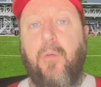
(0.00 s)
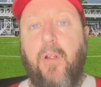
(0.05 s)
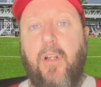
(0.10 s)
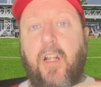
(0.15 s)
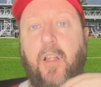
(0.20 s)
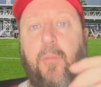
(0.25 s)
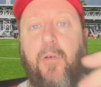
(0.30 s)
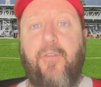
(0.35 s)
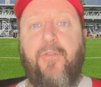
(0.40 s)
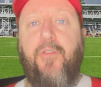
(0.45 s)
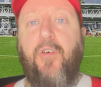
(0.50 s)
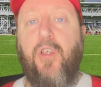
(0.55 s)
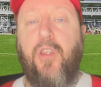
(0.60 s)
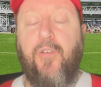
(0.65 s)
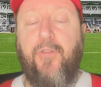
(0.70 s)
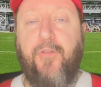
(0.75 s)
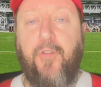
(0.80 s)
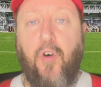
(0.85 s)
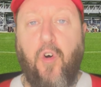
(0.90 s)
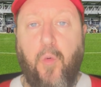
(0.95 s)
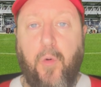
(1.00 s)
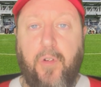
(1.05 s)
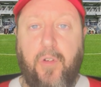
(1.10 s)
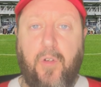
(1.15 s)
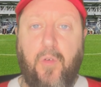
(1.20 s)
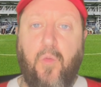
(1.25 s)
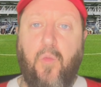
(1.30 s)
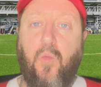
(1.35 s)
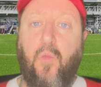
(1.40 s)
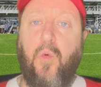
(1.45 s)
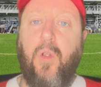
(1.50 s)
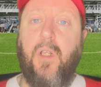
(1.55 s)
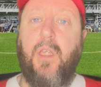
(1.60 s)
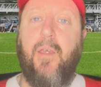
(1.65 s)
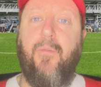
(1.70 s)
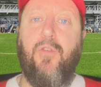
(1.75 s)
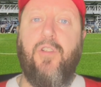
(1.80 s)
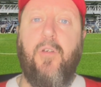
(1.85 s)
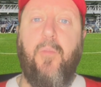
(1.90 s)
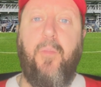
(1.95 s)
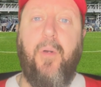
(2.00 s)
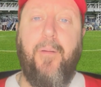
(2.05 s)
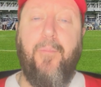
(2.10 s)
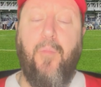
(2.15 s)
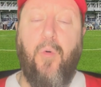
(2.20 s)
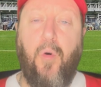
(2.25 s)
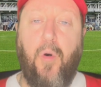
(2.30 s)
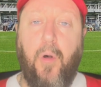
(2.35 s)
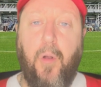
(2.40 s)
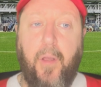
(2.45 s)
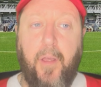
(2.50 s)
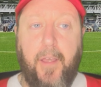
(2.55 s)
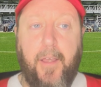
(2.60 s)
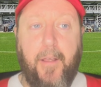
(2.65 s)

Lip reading: a little bit further forward, will give us a bit more